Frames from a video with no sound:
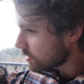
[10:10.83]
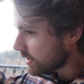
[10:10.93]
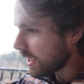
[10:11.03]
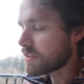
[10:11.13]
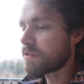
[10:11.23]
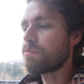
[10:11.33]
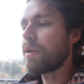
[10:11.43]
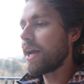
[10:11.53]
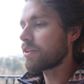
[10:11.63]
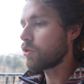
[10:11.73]
dates
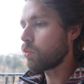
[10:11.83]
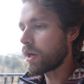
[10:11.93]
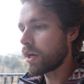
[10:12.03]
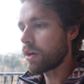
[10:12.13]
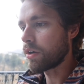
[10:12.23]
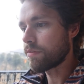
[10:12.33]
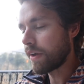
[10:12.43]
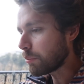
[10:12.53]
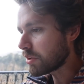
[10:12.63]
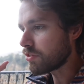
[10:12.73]
back to where
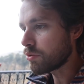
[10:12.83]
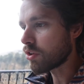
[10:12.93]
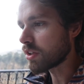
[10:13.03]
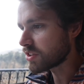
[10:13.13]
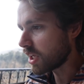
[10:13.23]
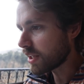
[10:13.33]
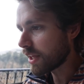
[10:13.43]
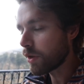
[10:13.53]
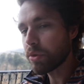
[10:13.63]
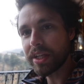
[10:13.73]
families used to on Sunday,
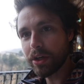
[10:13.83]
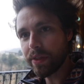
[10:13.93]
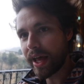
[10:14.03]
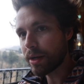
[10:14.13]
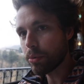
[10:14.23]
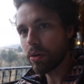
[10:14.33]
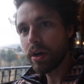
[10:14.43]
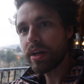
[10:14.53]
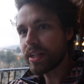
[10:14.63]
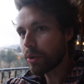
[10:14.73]
they would kill the animal
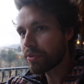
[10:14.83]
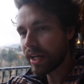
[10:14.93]
and they would